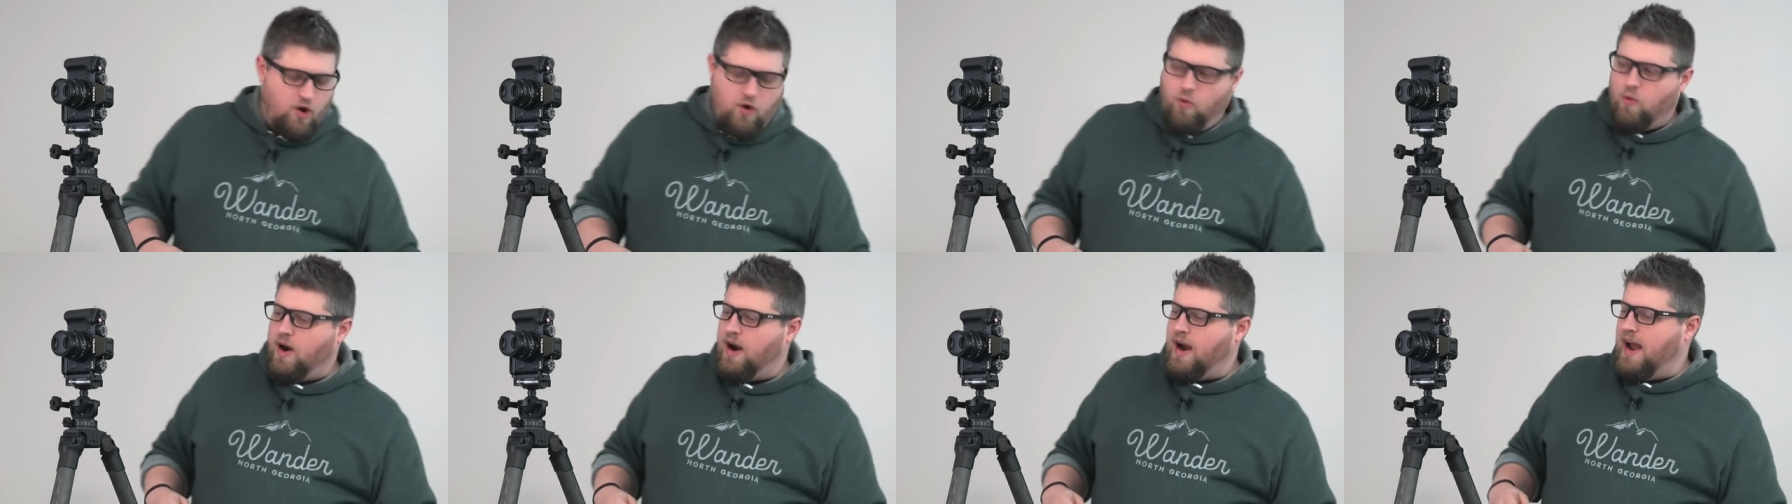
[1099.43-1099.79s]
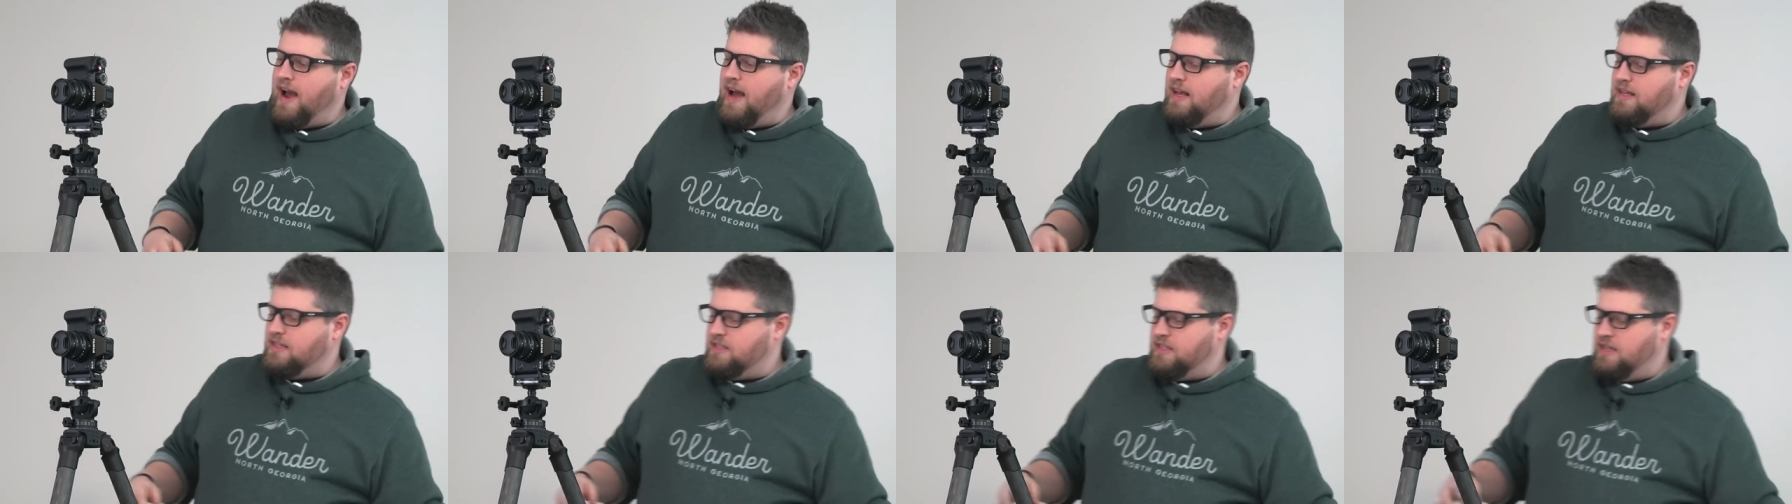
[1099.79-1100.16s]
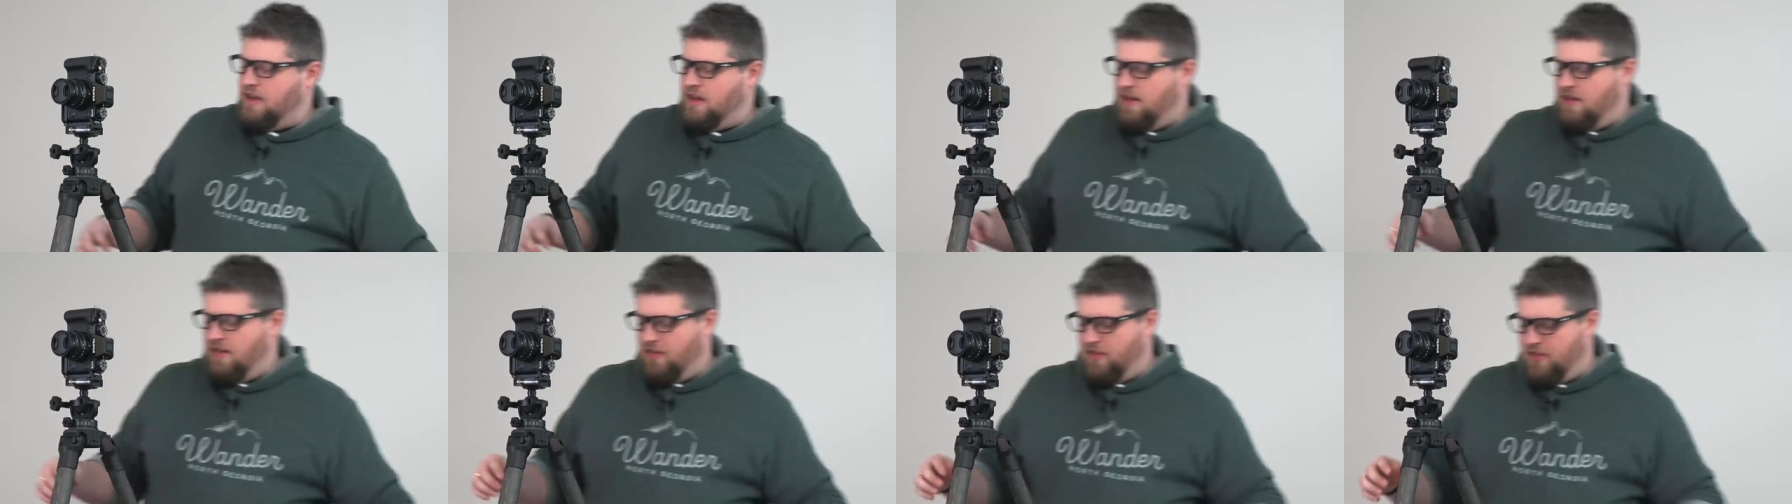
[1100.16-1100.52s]
Whereas
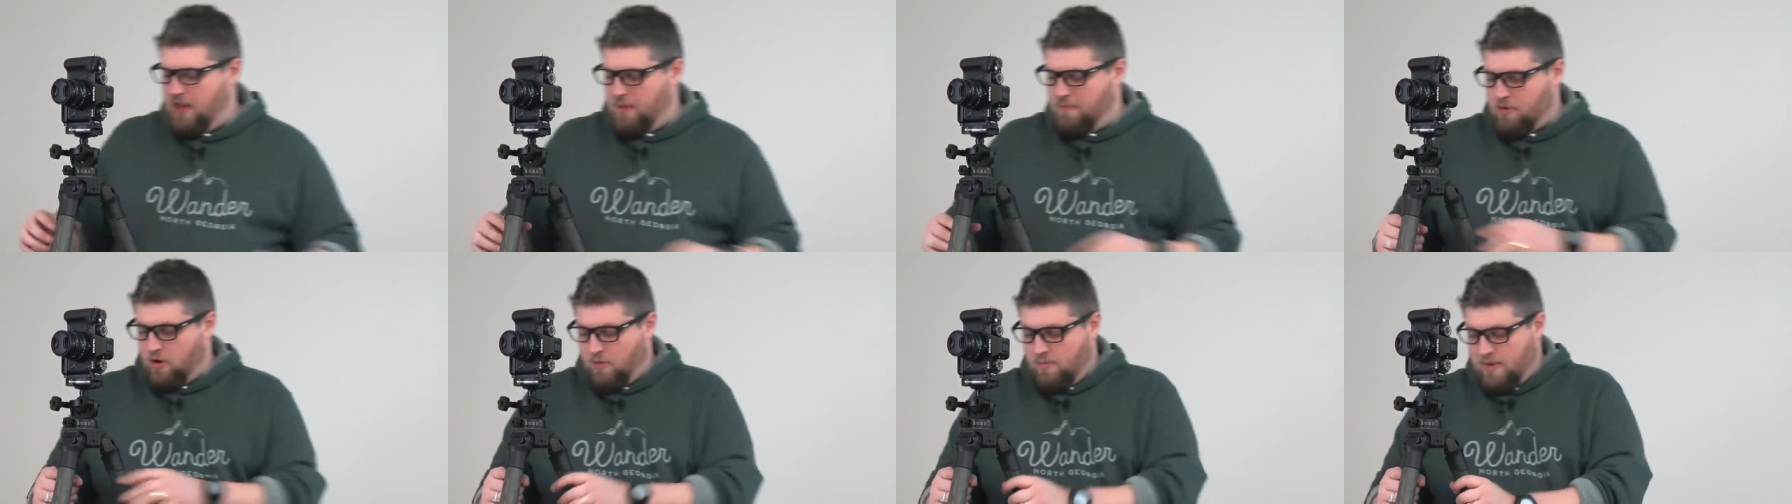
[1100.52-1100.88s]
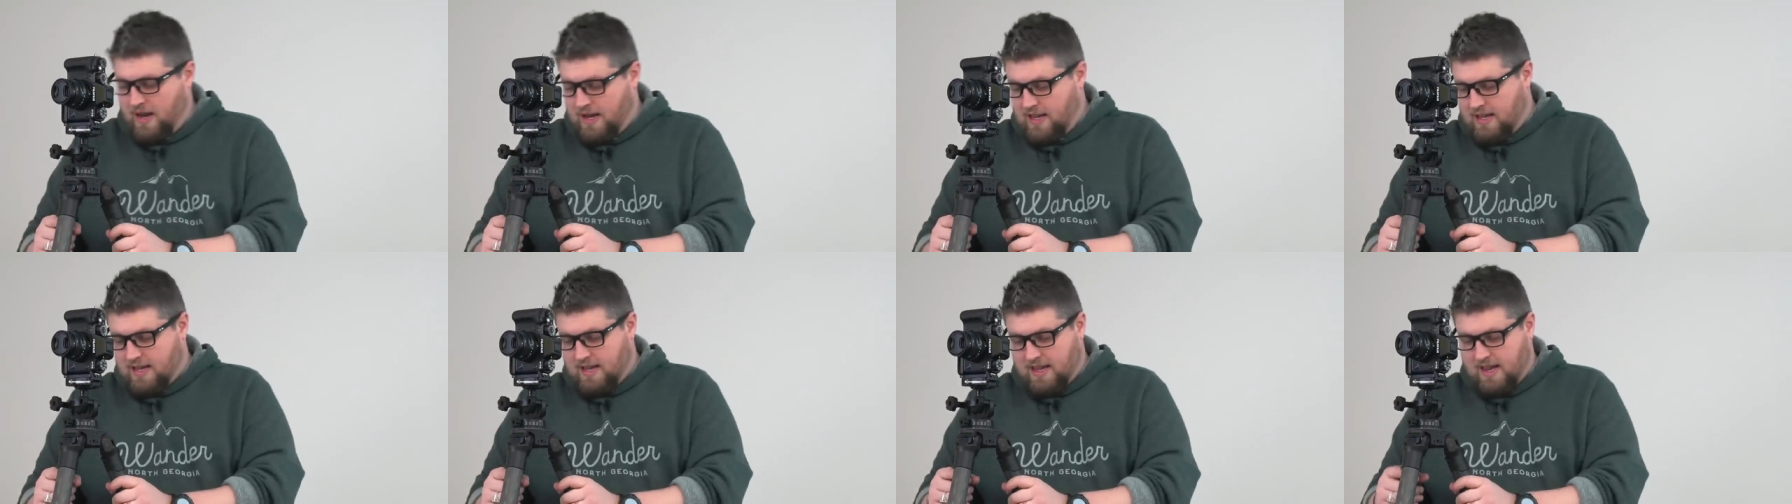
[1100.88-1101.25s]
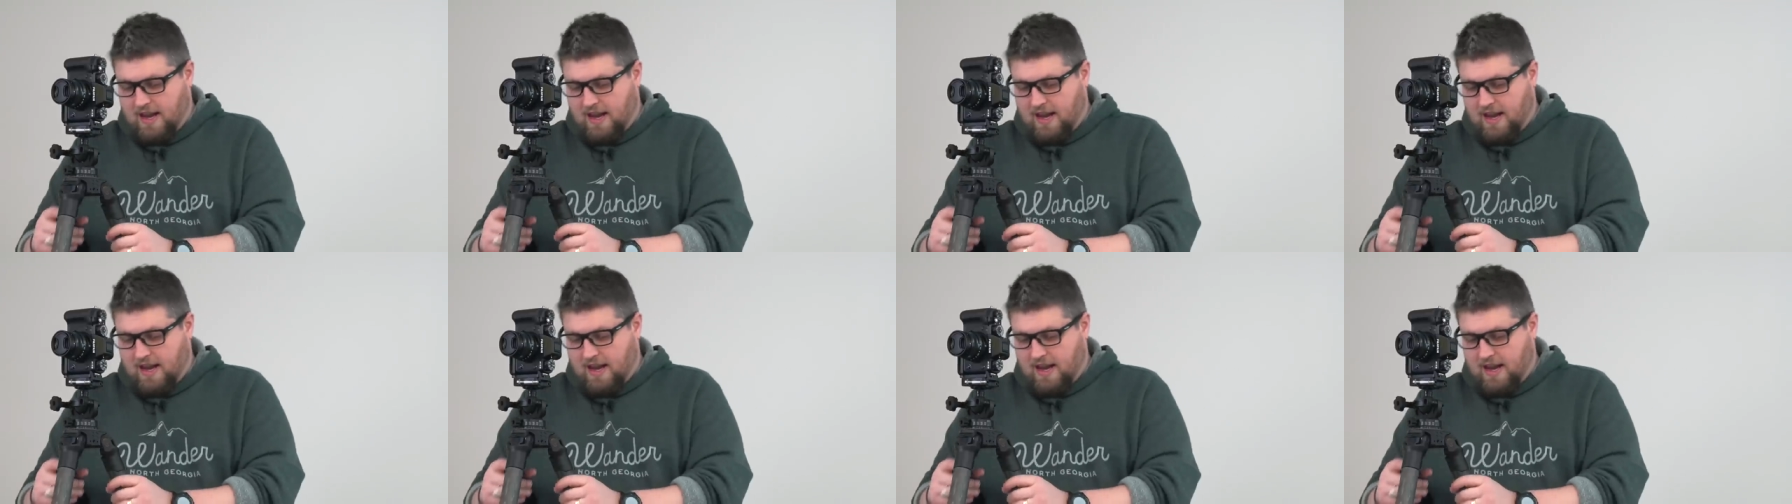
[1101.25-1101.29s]
the Pro Media